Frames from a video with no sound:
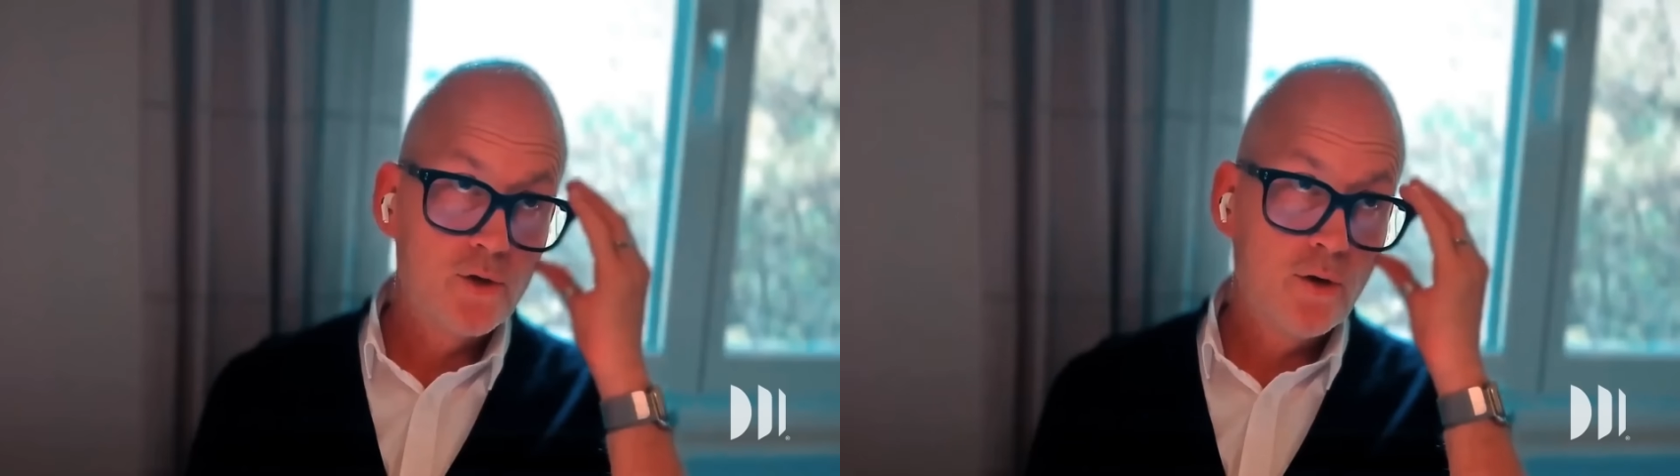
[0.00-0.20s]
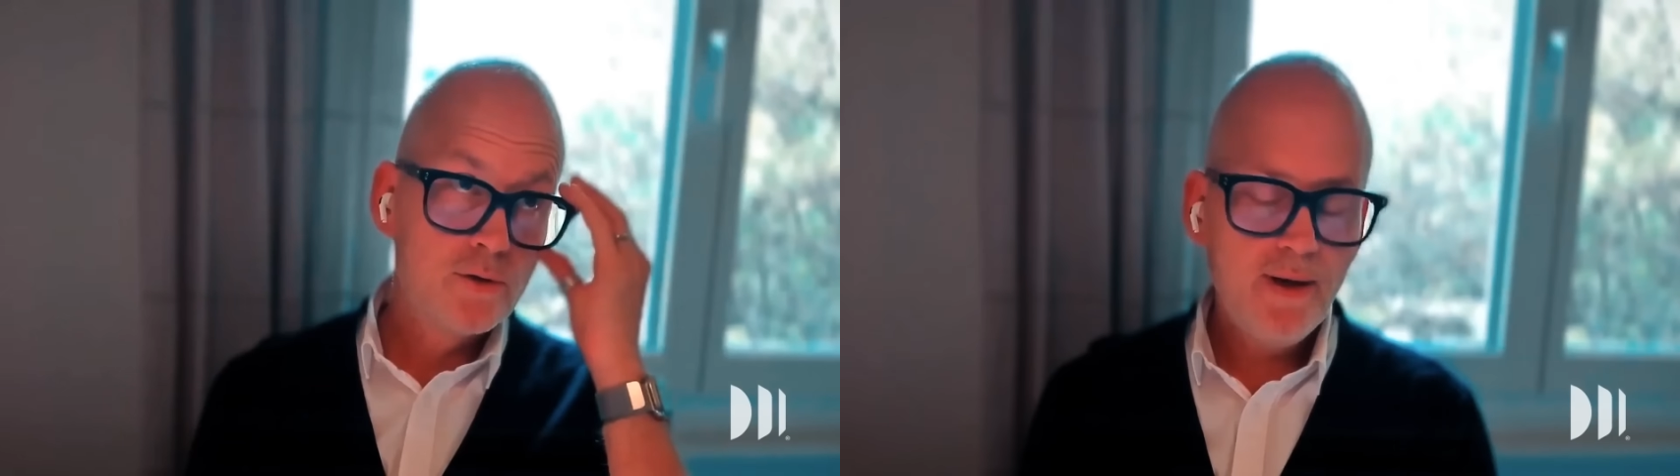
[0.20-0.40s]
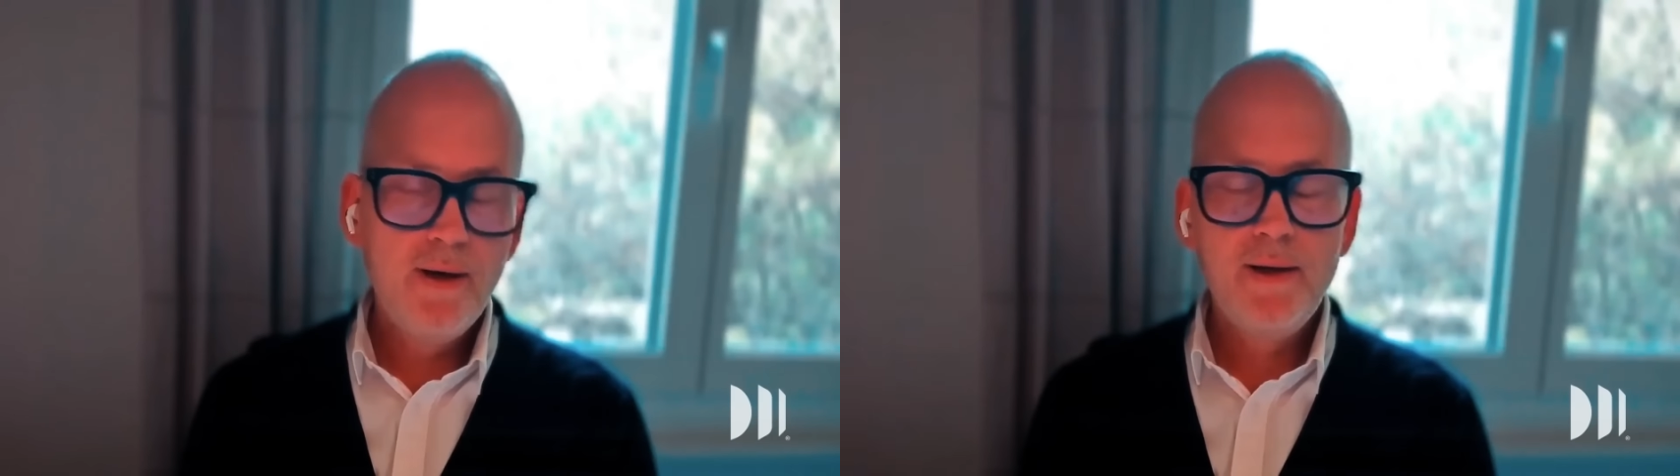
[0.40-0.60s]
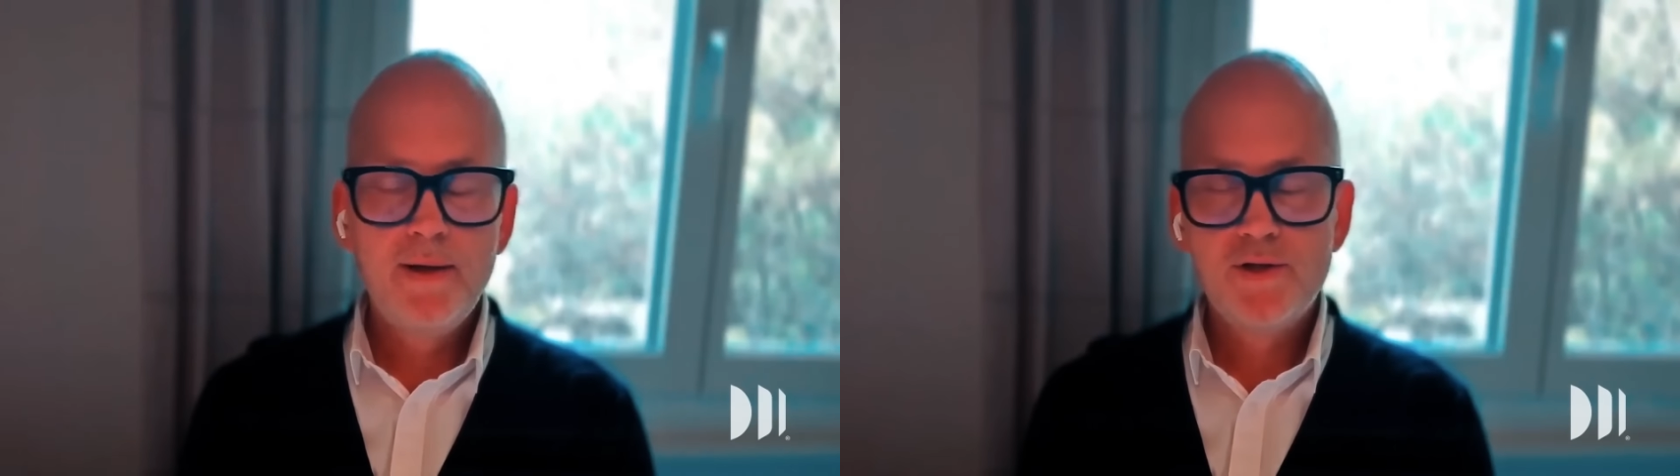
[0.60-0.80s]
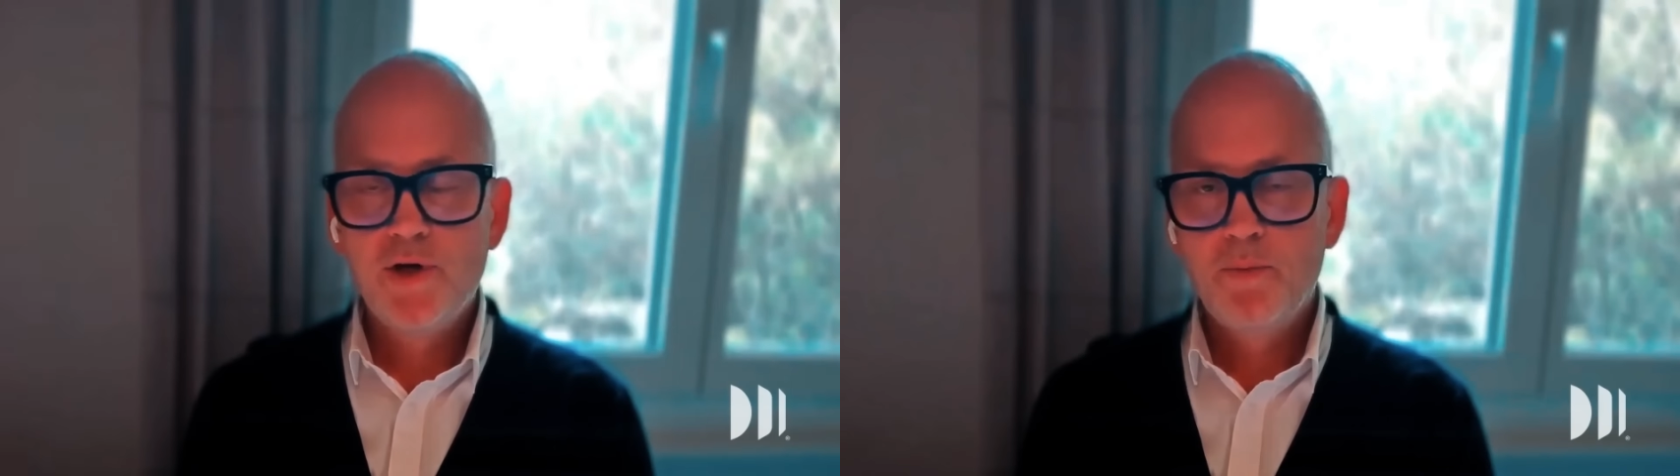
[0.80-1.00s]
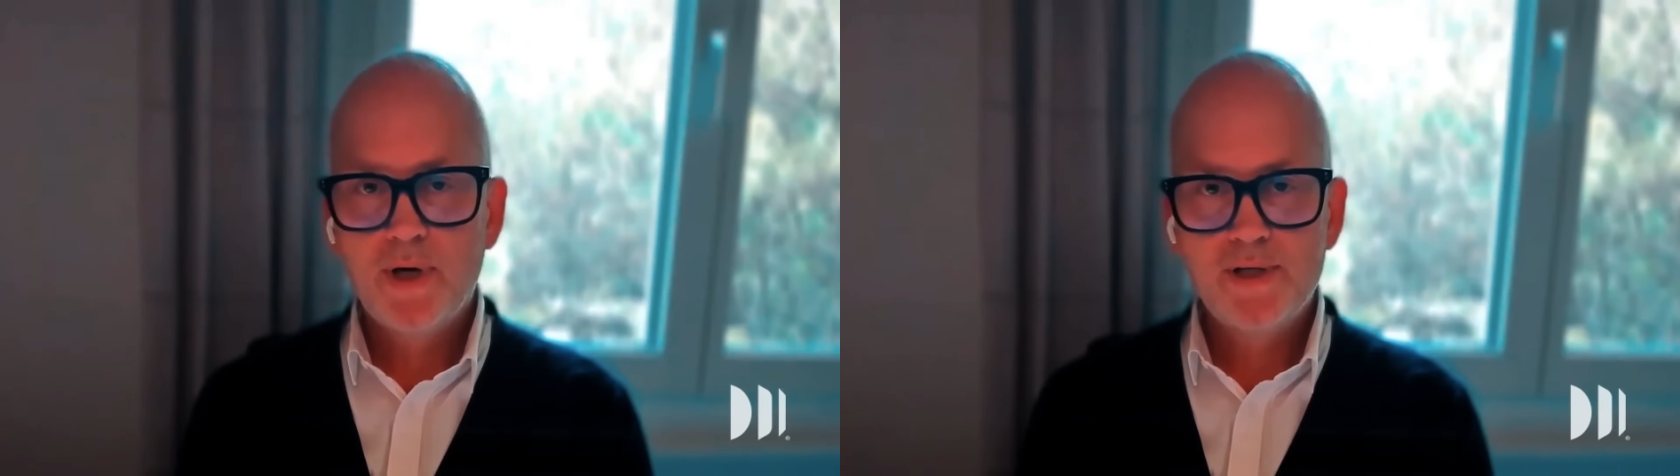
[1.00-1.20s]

Yeah, so I think leadership